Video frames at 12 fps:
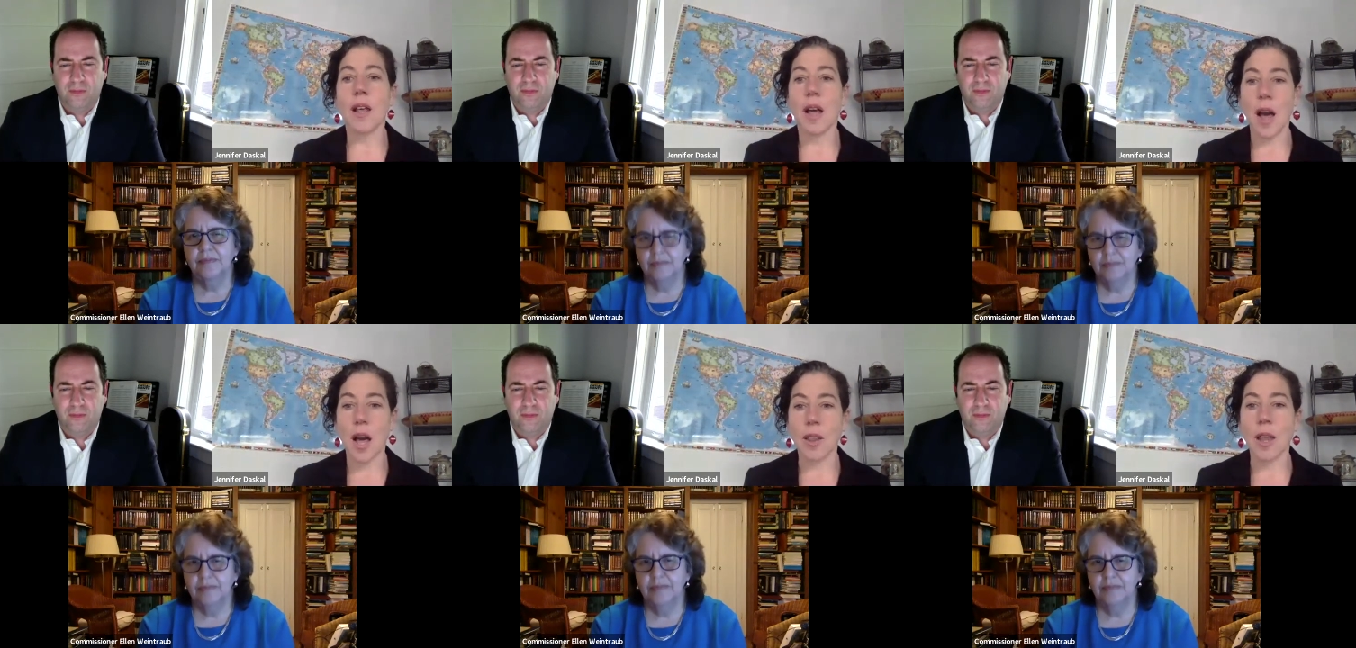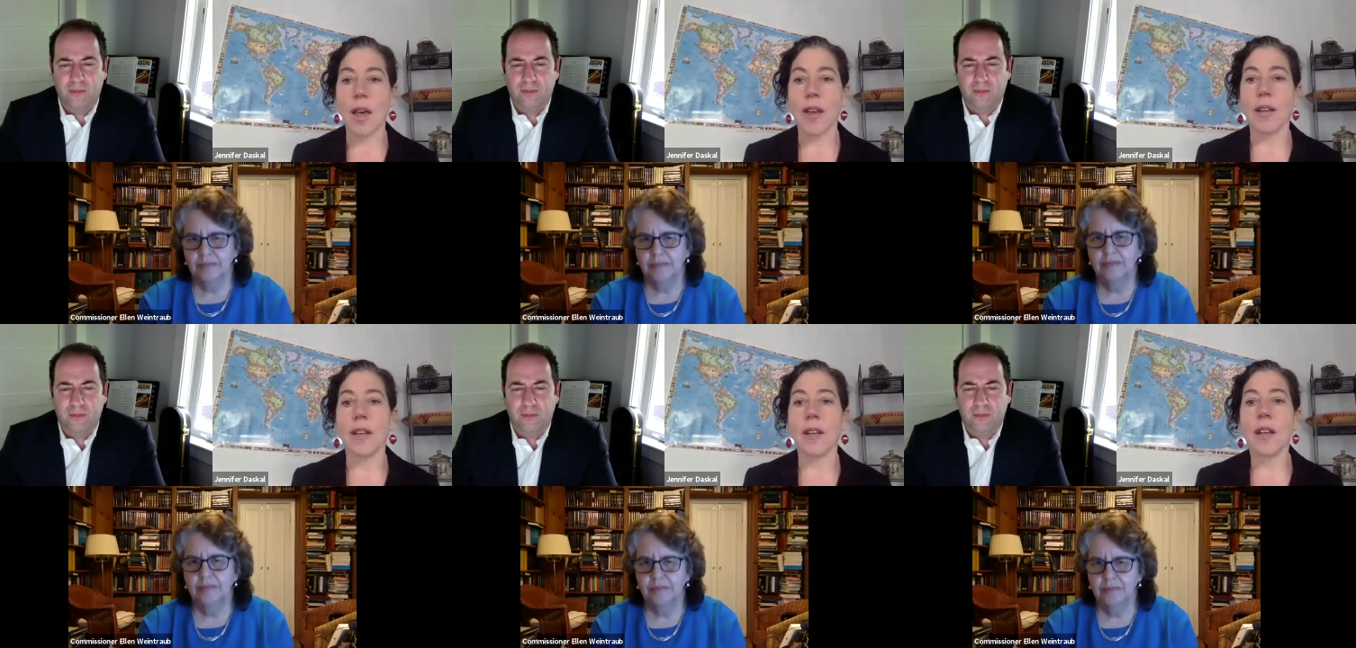
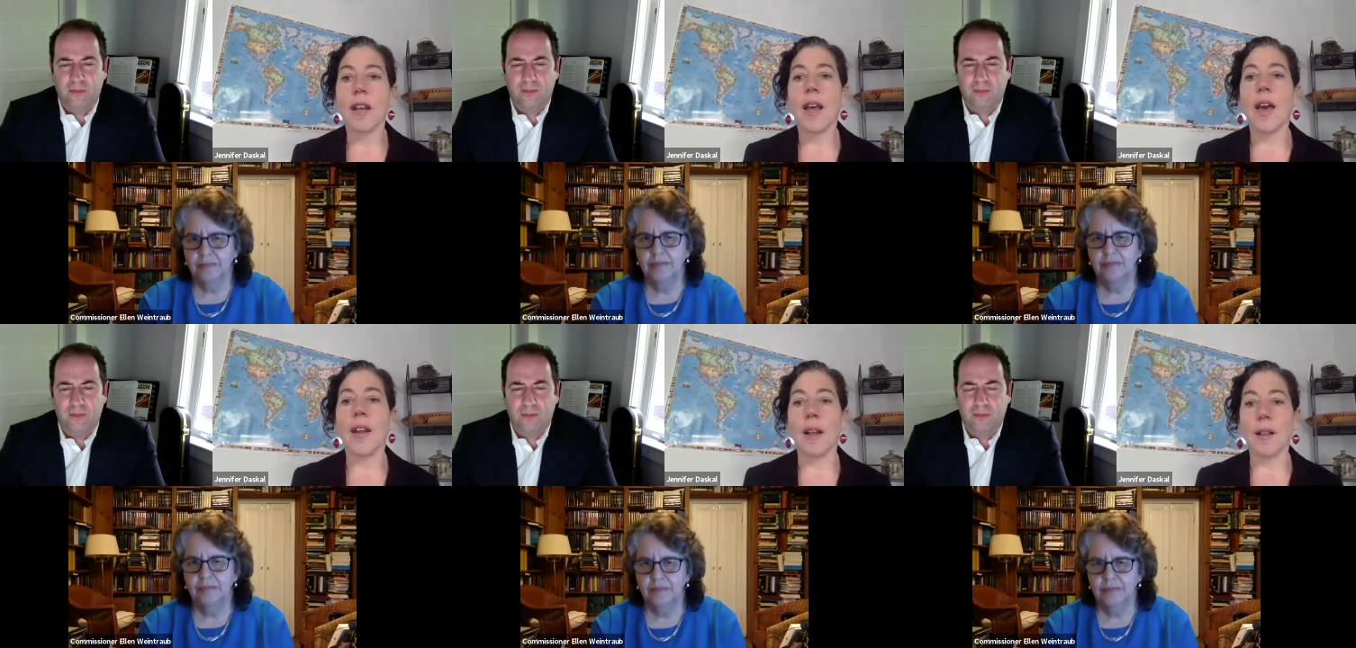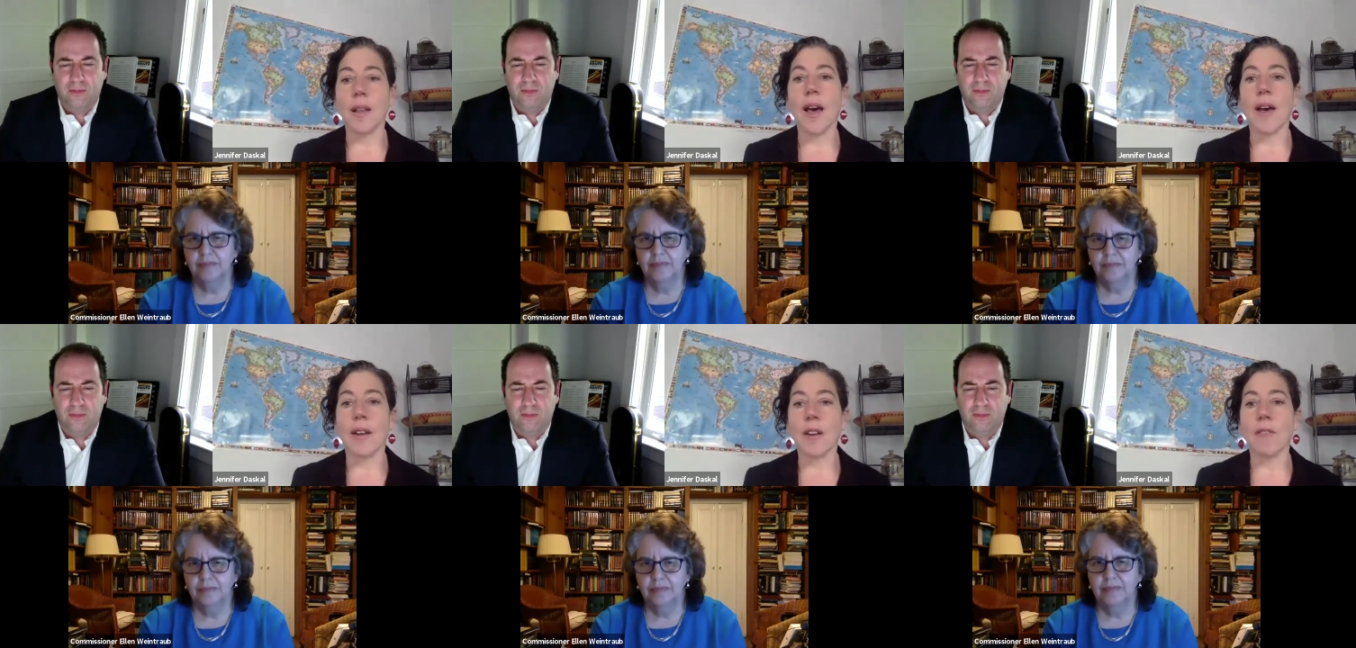Speaker 1: online and a
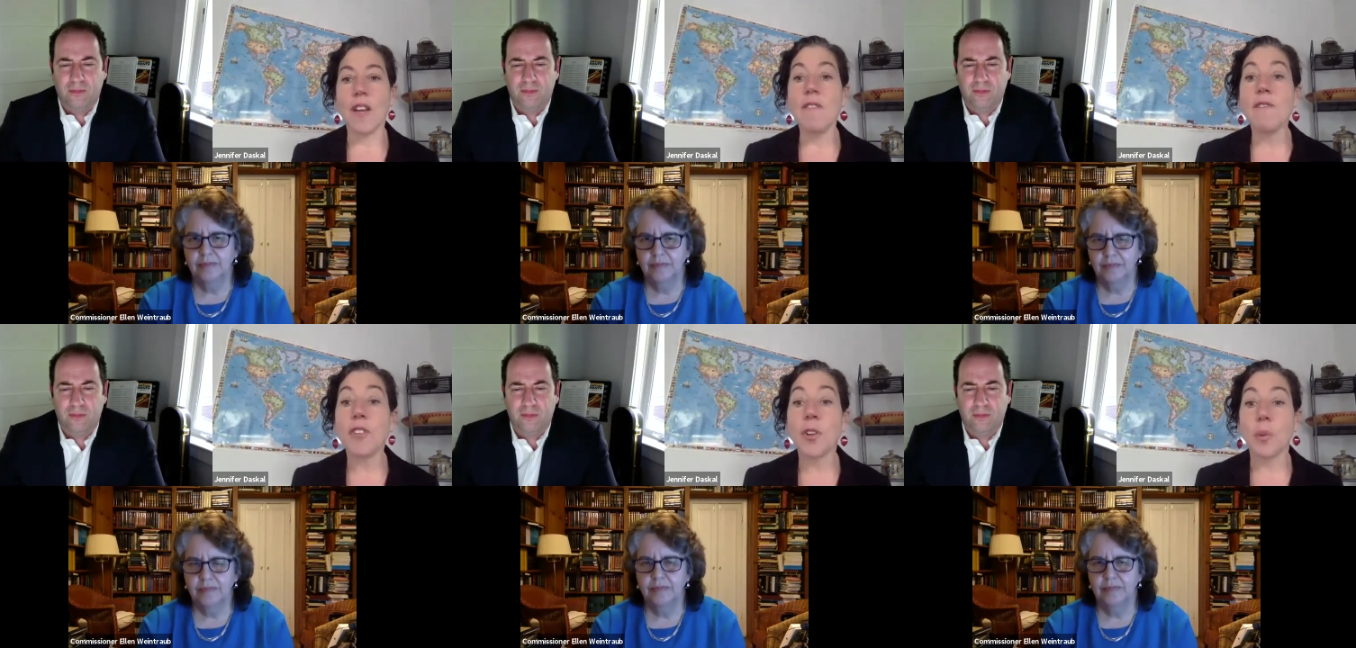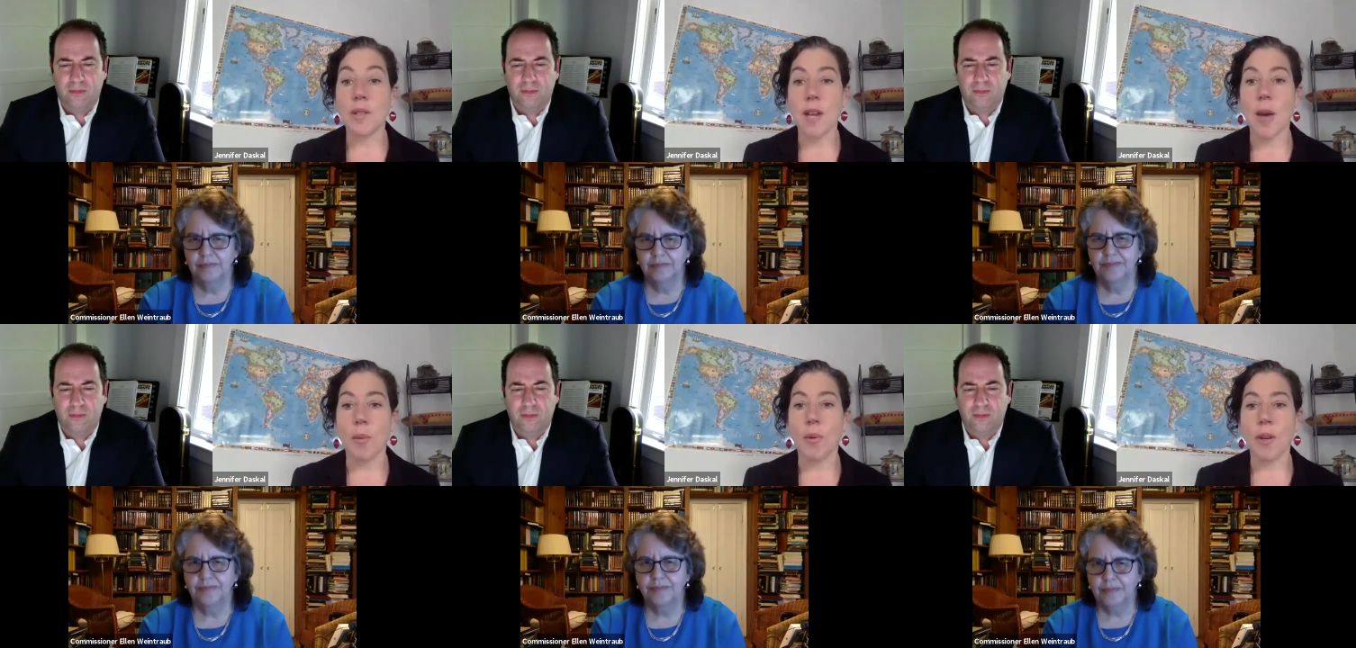lot of influence
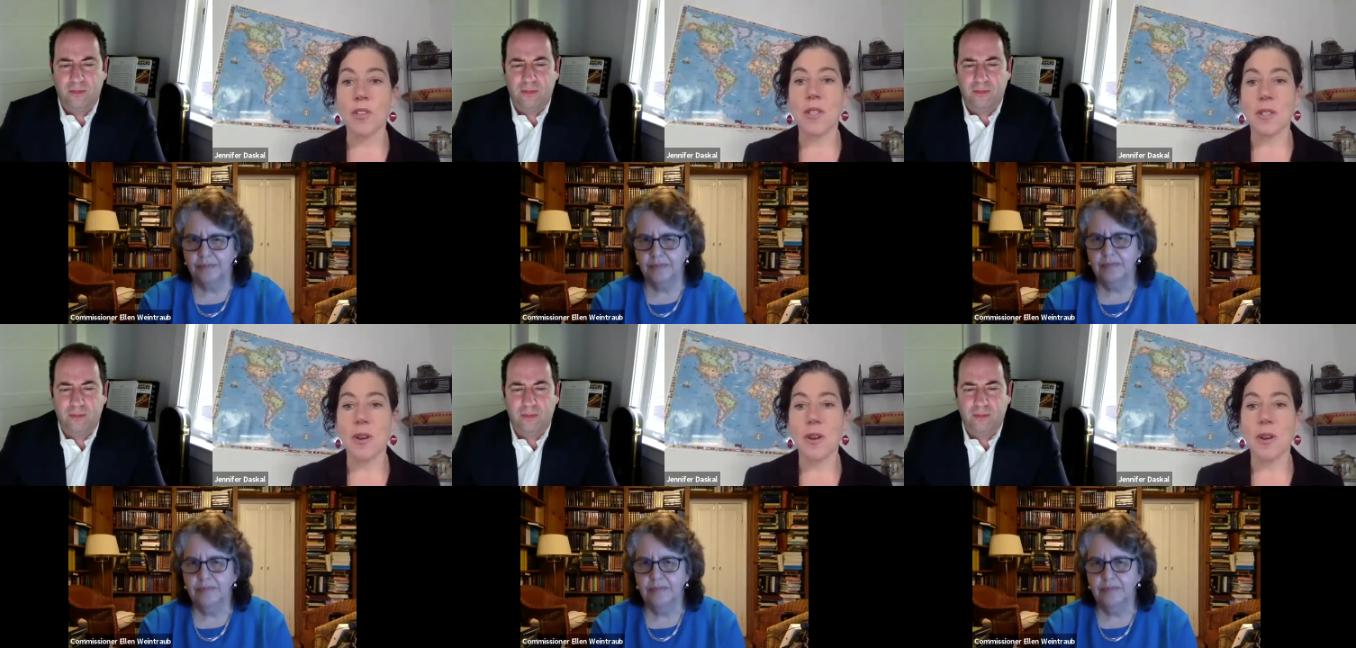operations are